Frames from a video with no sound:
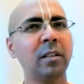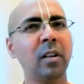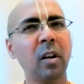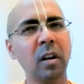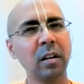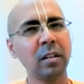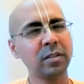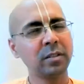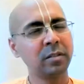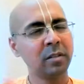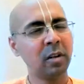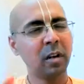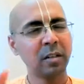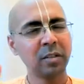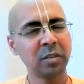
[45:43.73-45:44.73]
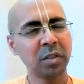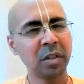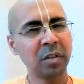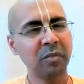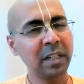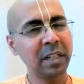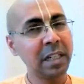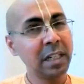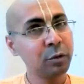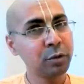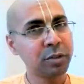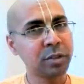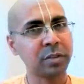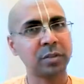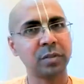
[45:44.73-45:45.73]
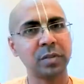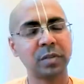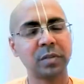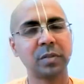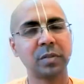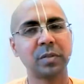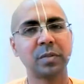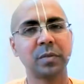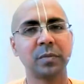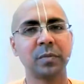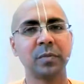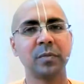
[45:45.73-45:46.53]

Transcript: lots of illusions.